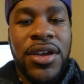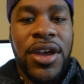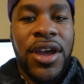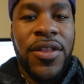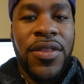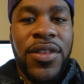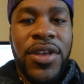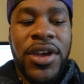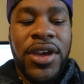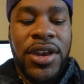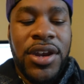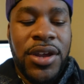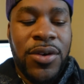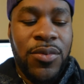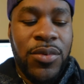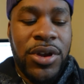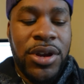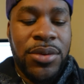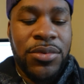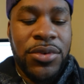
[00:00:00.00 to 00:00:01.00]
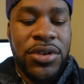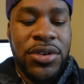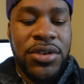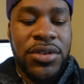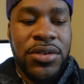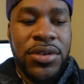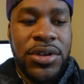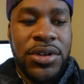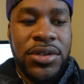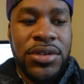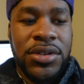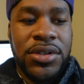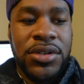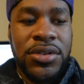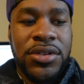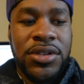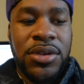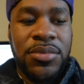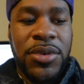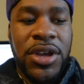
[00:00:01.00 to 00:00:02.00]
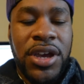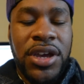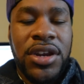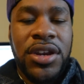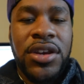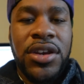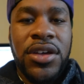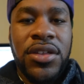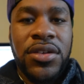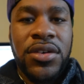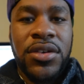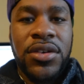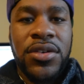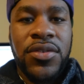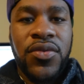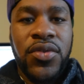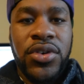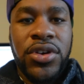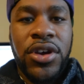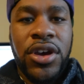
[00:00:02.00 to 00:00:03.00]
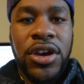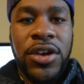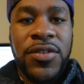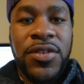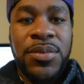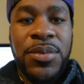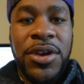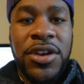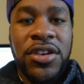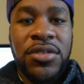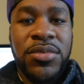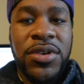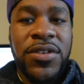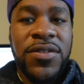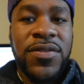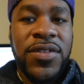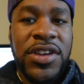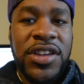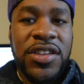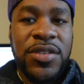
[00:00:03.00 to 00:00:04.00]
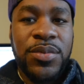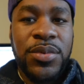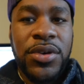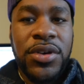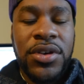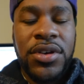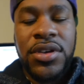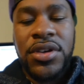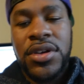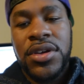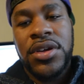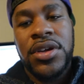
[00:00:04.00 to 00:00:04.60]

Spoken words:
and then what I'm going to do also is I'm making another photography page on my Facebook.